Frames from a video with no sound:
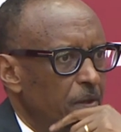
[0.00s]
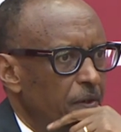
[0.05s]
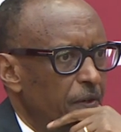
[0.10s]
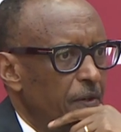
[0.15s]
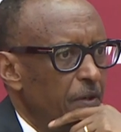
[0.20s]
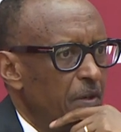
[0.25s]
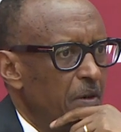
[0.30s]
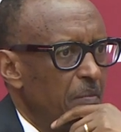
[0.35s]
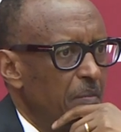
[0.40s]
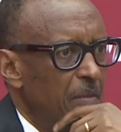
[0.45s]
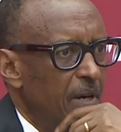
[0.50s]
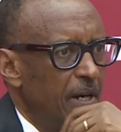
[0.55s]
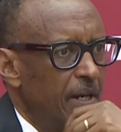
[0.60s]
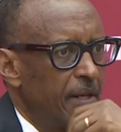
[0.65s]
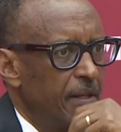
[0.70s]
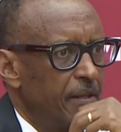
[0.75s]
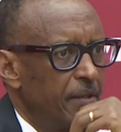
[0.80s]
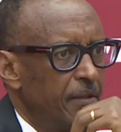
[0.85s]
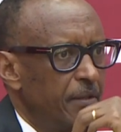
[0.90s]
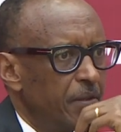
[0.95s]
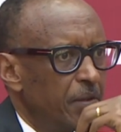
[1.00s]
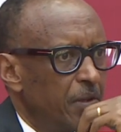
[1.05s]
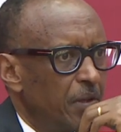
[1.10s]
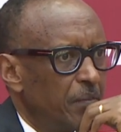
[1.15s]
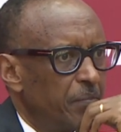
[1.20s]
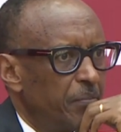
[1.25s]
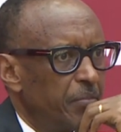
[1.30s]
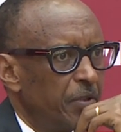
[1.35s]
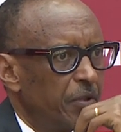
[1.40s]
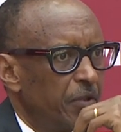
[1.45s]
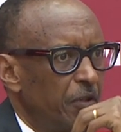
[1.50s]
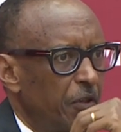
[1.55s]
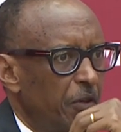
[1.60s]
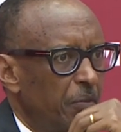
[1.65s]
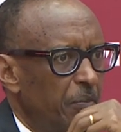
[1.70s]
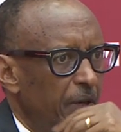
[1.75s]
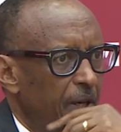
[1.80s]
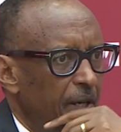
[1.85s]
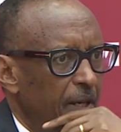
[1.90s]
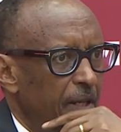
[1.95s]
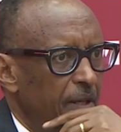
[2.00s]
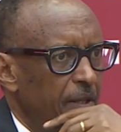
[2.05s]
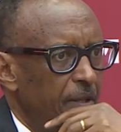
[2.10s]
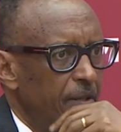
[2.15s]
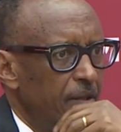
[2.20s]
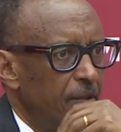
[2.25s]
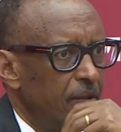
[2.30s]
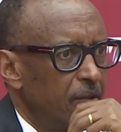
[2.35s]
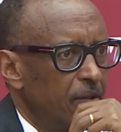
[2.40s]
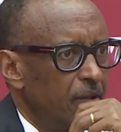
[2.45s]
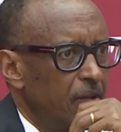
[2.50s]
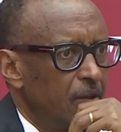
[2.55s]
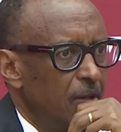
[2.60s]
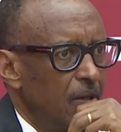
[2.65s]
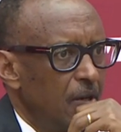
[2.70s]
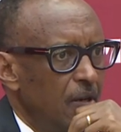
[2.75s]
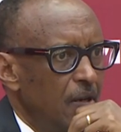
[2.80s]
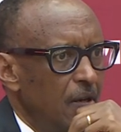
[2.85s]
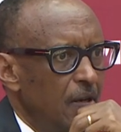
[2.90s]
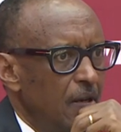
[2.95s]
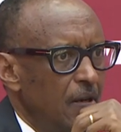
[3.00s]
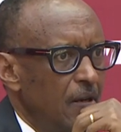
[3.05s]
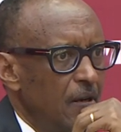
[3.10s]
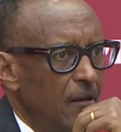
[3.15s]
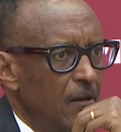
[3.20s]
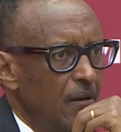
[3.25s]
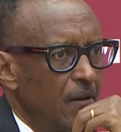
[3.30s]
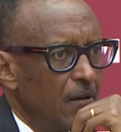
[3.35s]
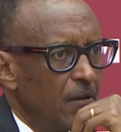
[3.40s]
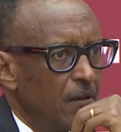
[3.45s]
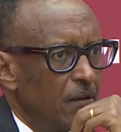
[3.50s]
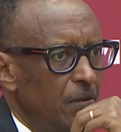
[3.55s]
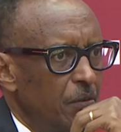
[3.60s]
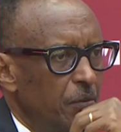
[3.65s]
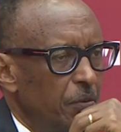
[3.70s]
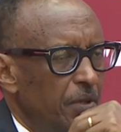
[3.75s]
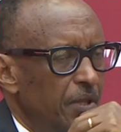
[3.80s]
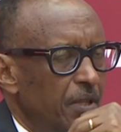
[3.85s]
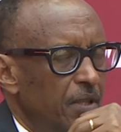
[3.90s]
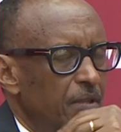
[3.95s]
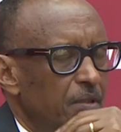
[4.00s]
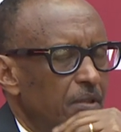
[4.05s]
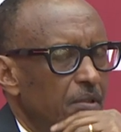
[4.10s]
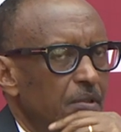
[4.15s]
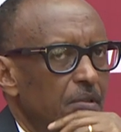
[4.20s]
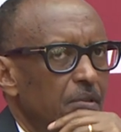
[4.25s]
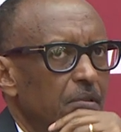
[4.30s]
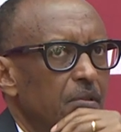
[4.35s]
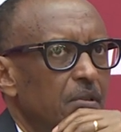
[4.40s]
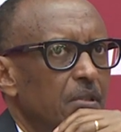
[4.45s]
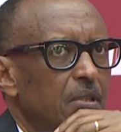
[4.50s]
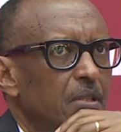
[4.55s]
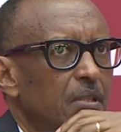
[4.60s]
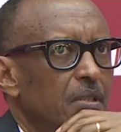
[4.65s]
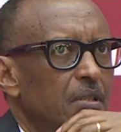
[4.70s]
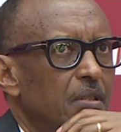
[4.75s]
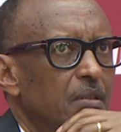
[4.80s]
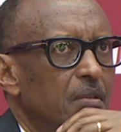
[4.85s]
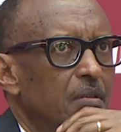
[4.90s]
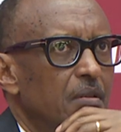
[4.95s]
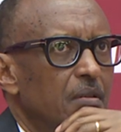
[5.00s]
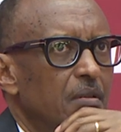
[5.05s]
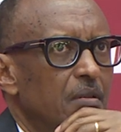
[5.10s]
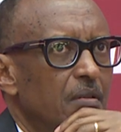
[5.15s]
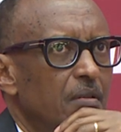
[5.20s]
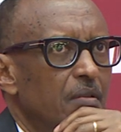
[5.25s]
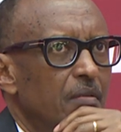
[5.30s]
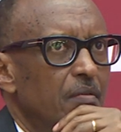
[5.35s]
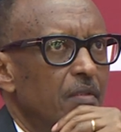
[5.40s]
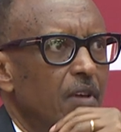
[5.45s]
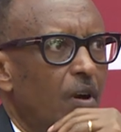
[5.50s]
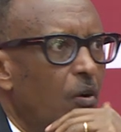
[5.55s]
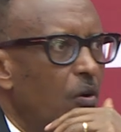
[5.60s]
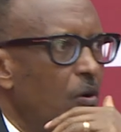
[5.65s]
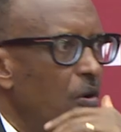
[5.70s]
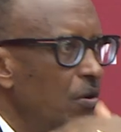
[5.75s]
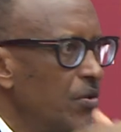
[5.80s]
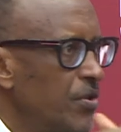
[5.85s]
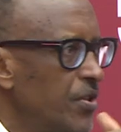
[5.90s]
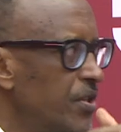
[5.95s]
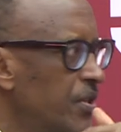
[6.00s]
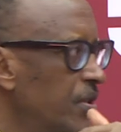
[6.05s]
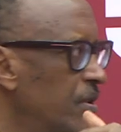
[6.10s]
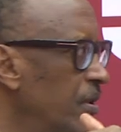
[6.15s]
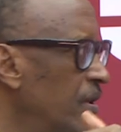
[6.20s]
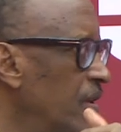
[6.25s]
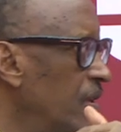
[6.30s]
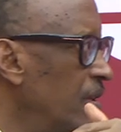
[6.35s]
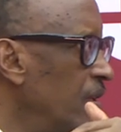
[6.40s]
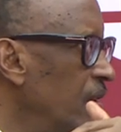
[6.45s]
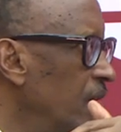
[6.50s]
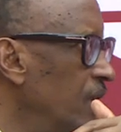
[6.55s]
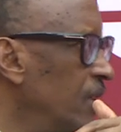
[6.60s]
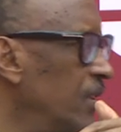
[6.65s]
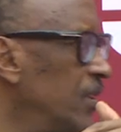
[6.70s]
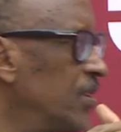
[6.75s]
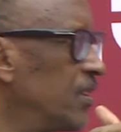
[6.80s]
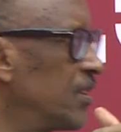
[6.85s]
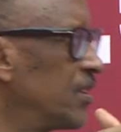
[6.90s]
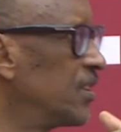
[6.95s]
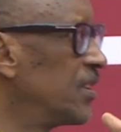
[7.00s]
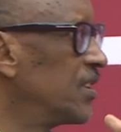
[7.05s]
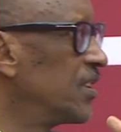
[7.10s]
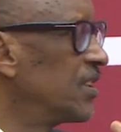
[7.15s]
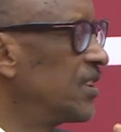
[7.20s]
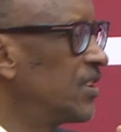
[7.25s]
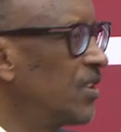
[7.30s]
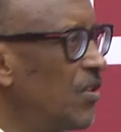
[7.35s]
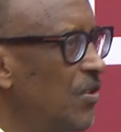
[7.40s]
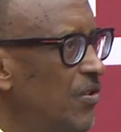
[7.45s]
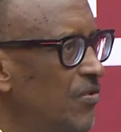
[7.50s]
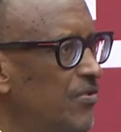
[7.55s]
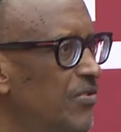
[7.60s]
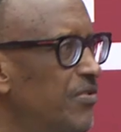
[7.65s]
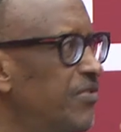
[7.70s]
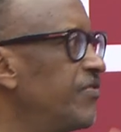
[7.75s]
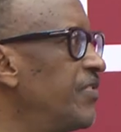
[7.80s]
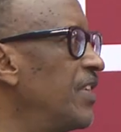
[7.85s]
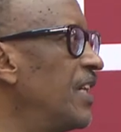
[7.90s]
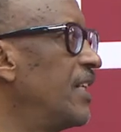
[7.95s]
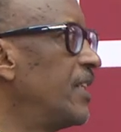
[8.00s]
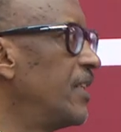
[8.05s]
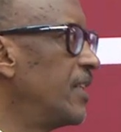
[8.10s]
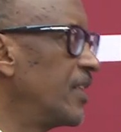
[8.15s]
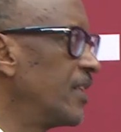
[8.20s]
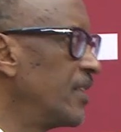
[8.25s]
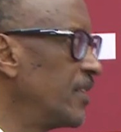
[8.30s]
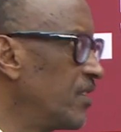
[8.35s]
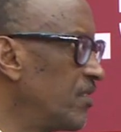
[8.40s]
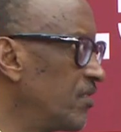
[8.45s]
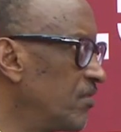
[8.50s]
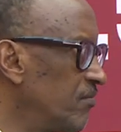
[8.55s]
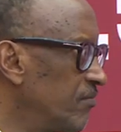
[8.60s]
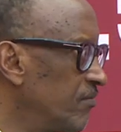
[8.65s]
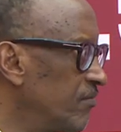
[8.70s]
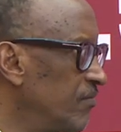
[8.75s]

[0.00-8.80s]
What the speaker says: on your mind you are preoccupied with the cost of failure